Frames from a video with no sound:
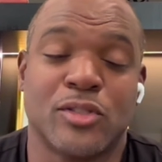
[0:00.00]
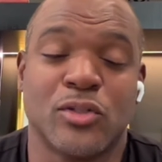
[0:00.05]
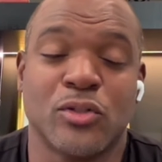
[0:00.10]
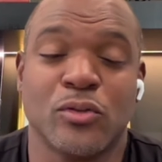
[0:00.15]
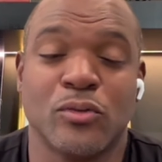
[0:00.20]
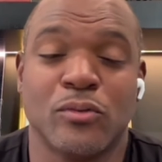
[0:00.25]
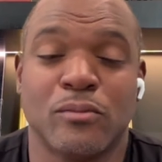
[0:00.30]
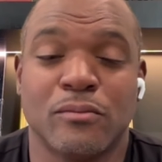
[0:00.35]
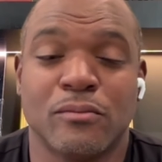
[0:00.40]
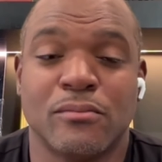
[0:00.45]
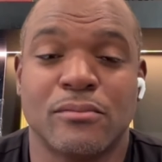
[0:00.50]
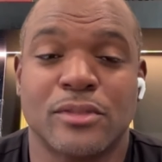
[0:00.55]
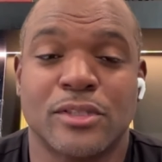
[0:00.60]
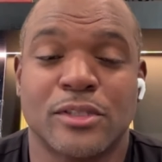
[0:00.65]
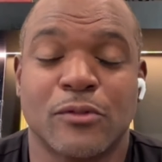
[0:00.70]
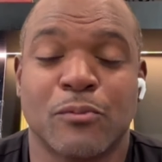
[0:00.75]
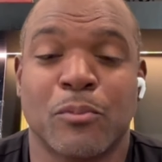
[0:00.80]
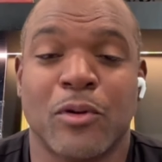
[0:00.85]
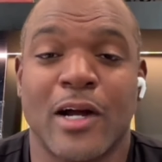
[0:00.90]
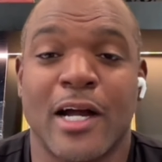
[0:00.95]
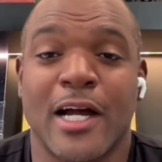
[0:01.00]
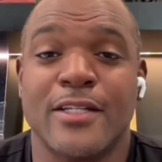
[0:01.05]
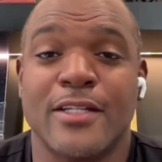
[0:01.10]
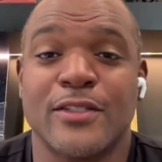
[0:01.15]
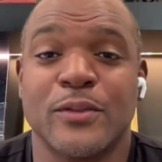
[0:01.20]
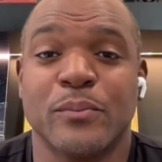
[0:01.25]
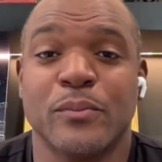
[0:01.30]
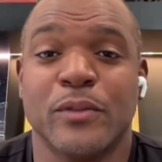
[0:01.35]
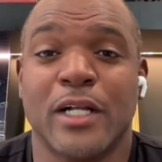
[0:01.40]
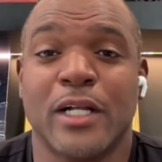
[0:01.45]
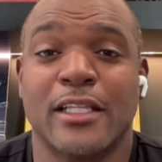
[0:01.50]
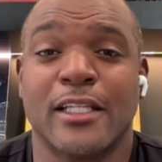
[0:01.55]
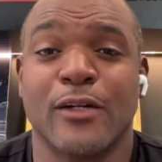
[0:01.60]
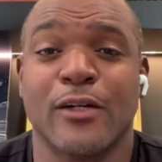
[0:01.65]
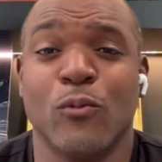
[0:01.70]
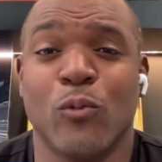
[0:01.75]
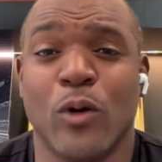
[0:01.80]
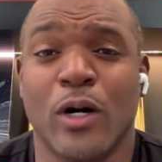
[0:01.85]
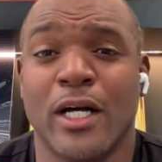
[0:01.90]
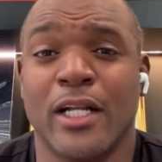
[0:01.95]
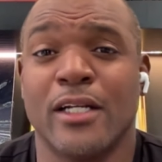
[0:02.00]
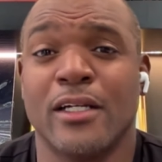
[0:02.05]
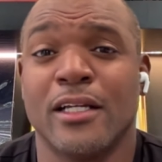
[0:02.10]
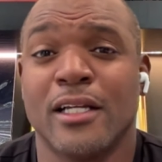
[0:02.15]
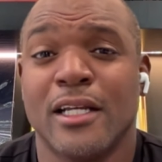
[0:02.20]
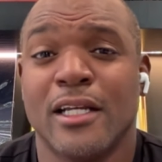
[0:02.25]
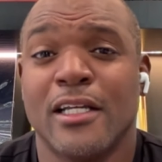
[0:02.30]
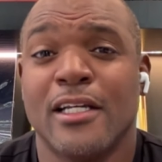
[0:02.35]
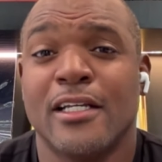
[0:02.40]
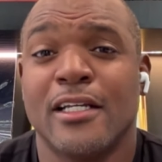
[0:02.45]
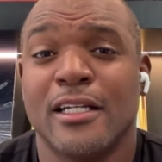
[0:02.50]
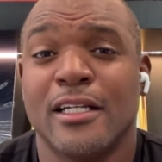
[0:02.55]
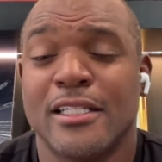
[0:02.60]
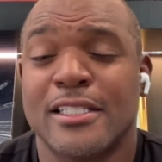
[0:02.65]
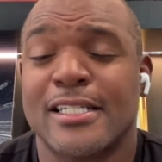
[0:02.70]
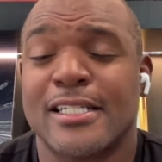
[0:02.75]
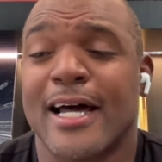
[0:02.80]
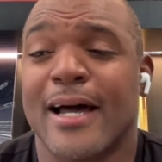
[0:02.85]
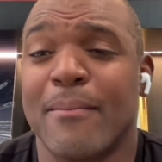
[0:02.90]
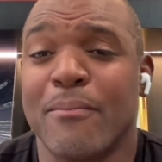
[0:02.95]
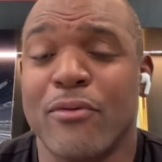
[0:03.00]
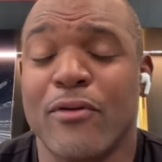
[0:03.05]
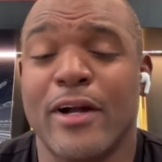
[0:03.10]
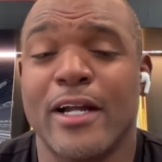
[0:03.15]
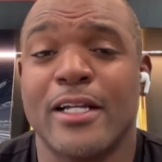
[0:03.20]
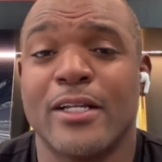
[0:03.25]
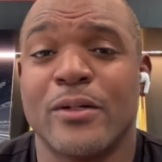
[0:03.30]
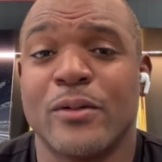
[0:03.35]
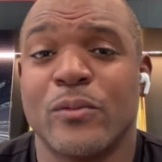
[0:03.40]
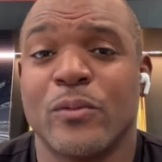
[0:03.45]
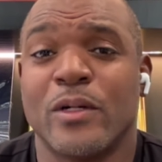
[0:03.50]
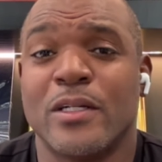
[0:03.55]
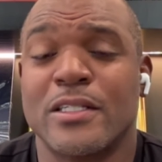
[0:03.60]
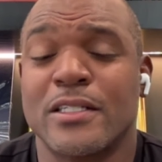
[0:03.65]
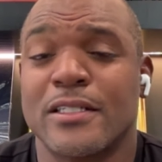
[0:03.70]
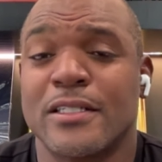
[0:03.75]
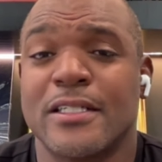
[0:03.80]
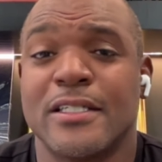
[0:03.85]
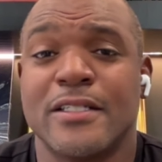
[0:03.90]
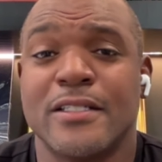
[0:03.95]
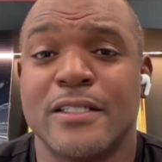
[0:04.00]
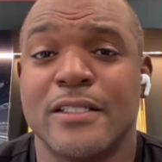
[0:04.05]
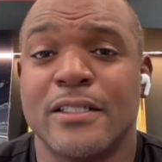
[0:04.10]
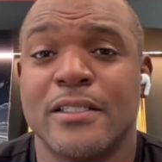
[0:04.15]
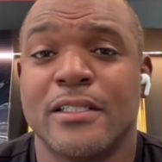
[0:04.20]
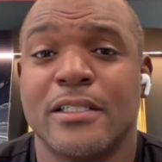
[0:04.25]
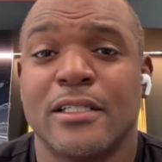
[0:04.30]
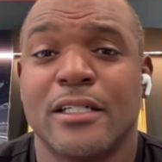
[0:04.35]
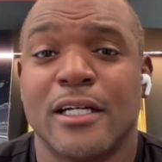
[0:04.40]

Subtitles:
two surprising, but I think one, Tom Brady wasn't easy.